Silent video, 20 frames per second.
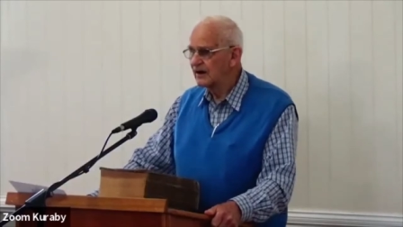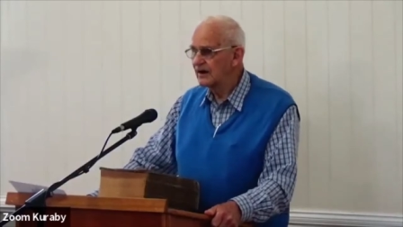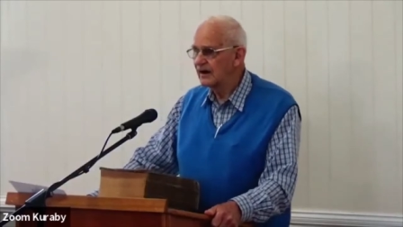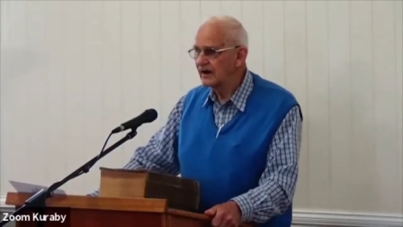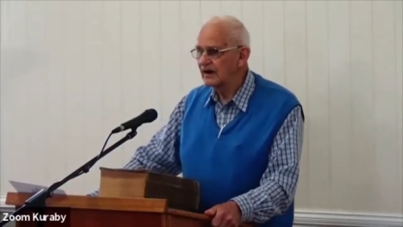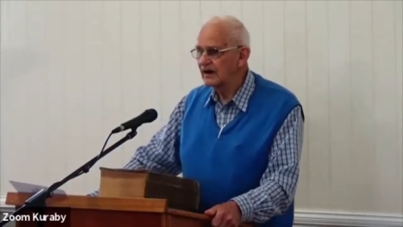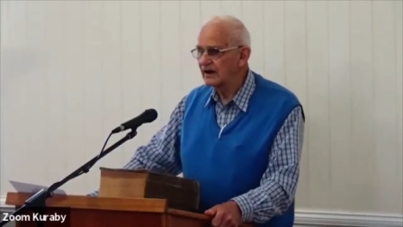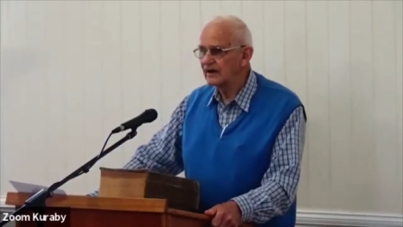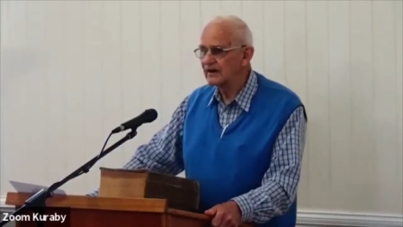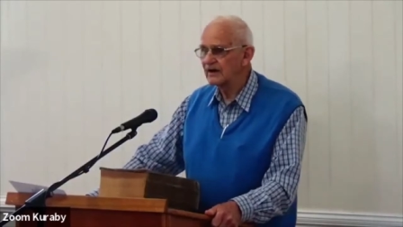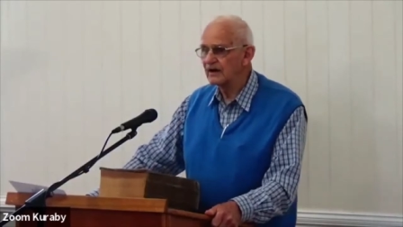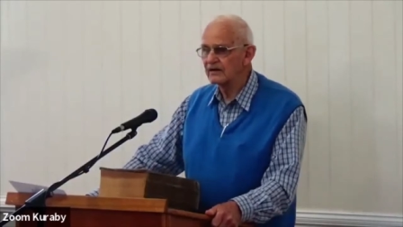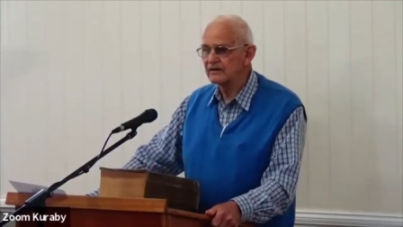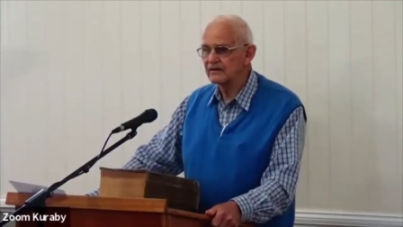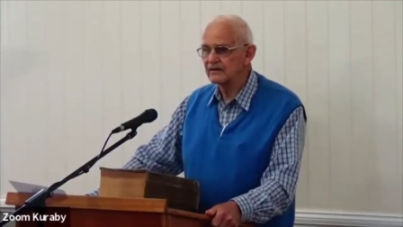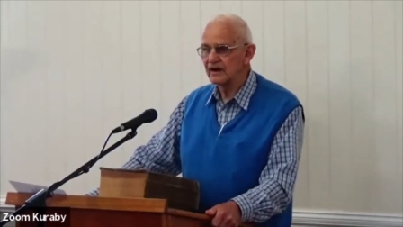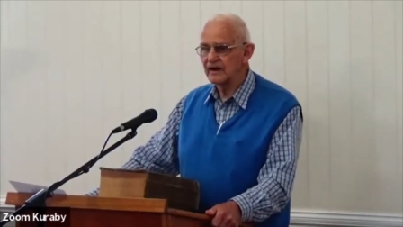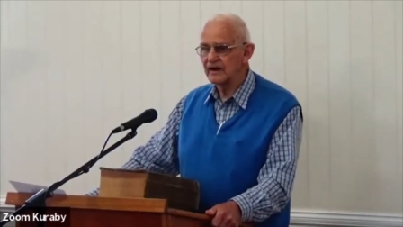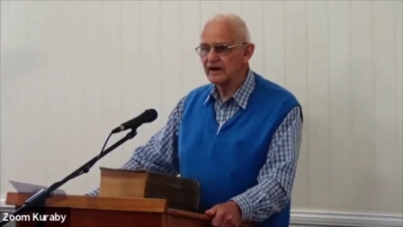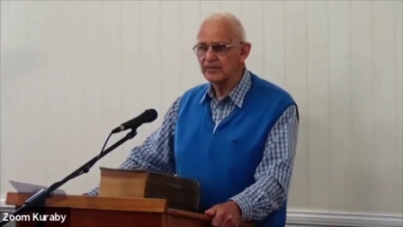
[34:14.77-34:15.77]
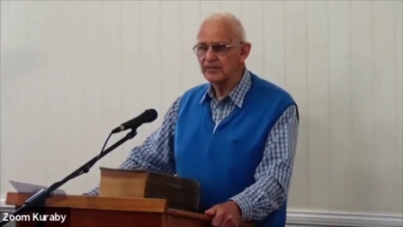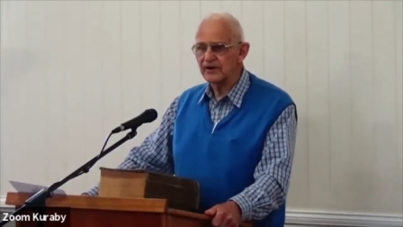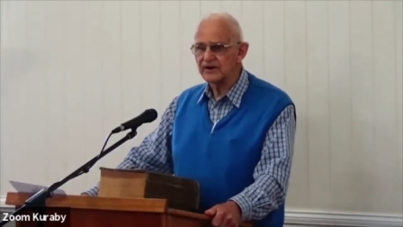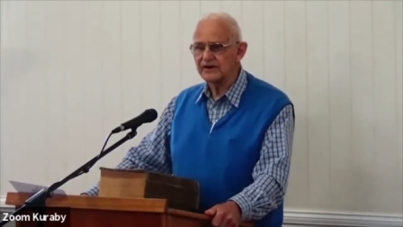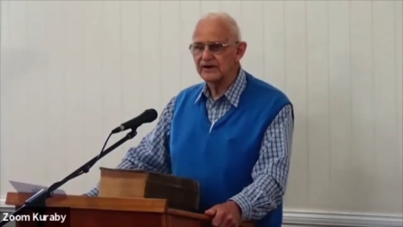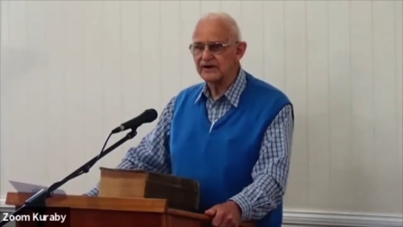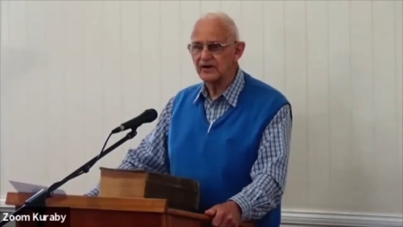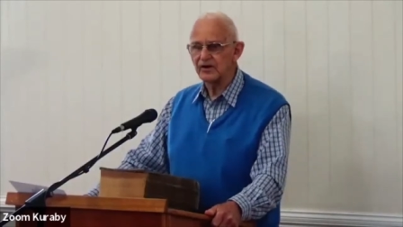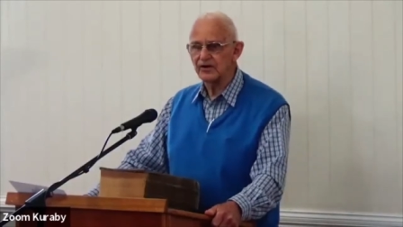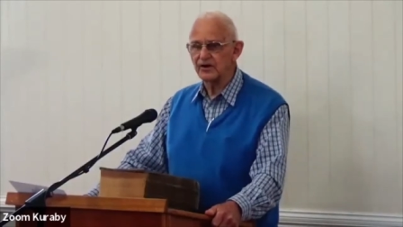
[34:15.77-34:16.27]
Uh, anybody
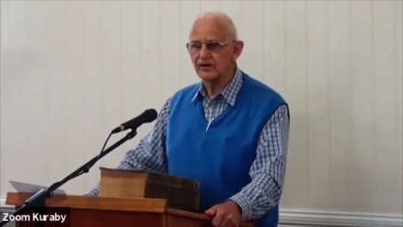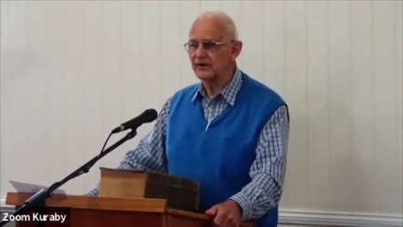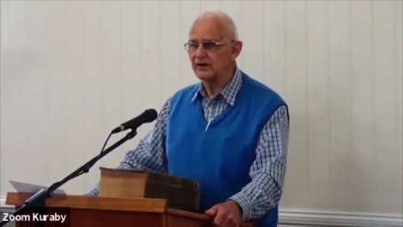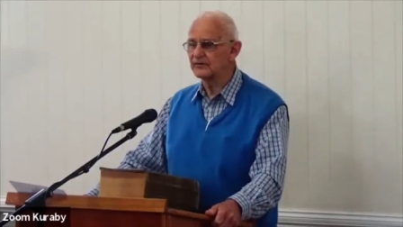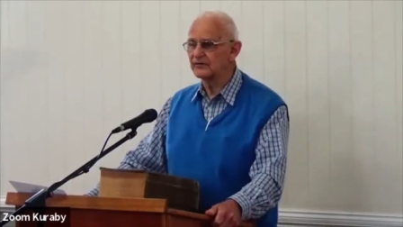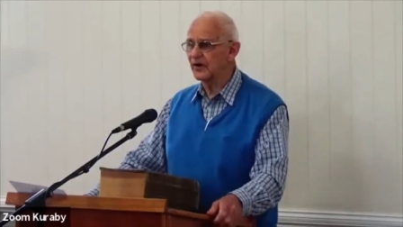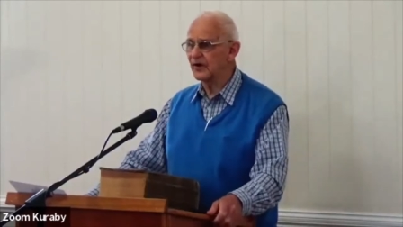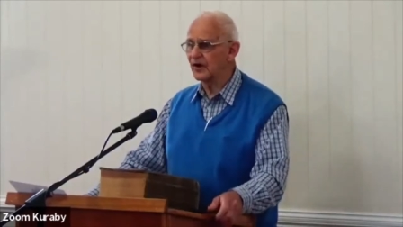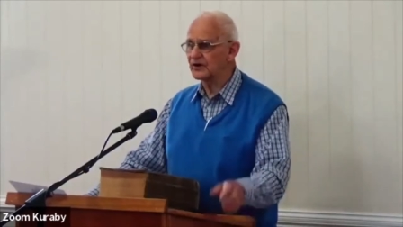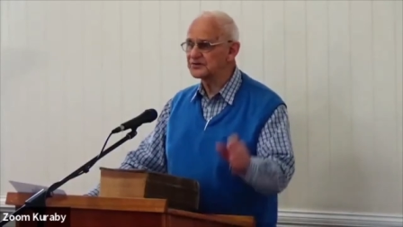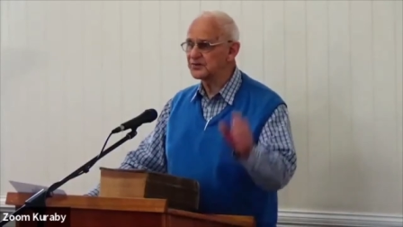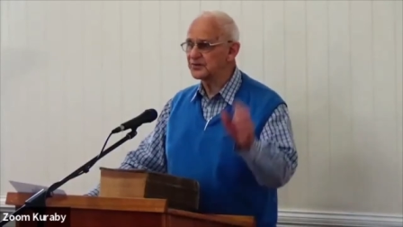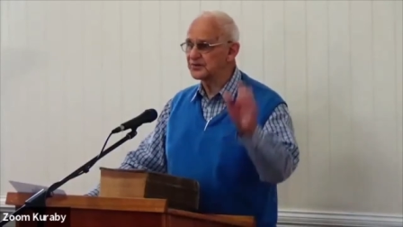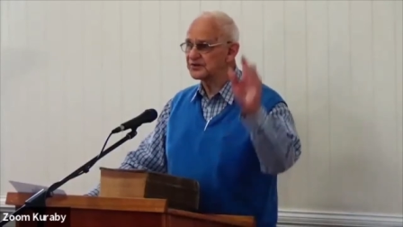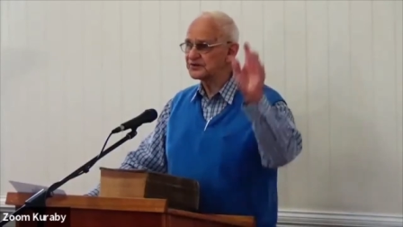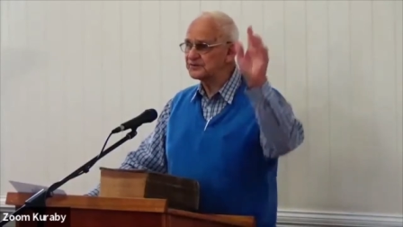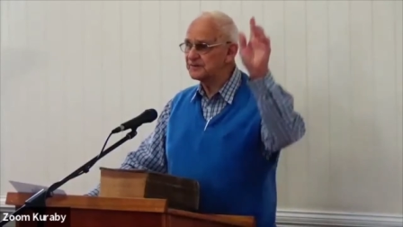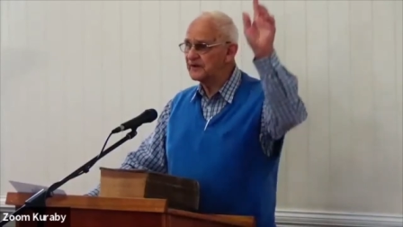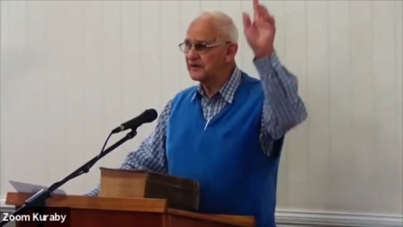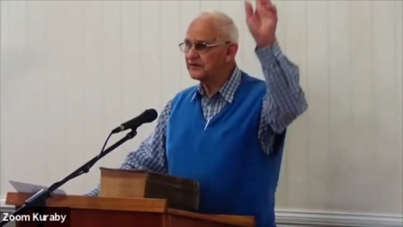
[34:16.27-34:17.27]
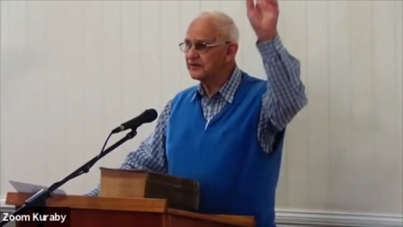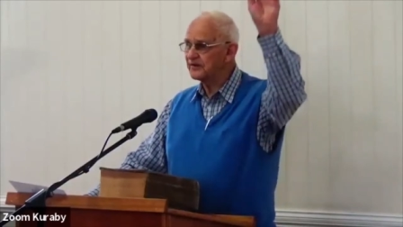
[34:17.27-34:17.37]
heard of Oswald Smith?